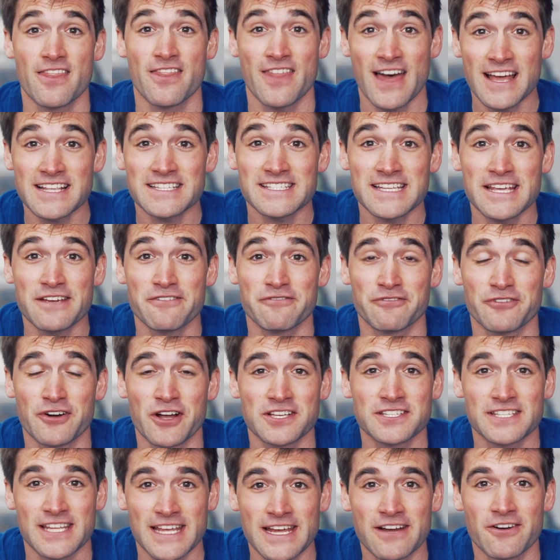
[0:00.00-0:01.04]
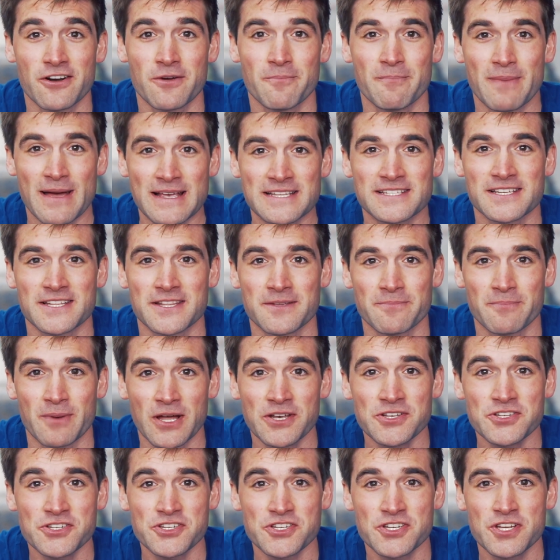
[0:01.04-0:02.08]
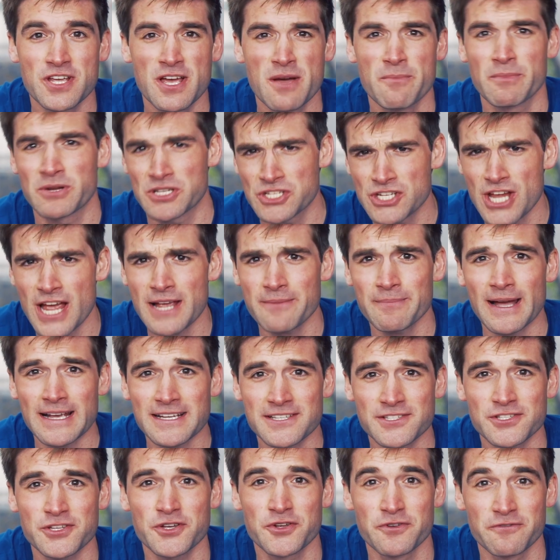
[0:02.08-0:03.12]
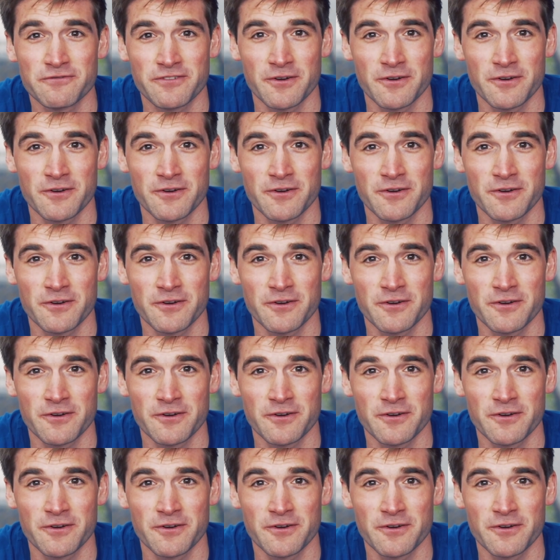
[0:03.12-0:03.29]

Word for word: That's it for us here at Best of the Bunch, but check back soon